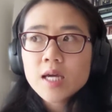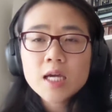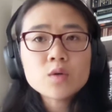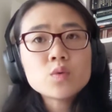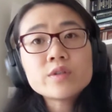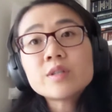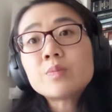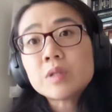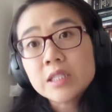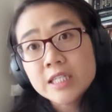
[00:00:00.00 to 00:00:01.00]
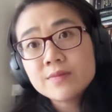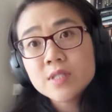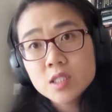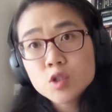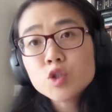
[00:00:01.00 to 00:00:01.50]
an author believes
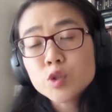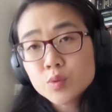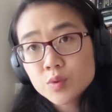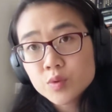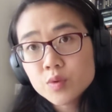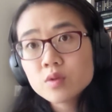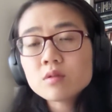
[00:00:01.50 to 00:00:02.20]
is true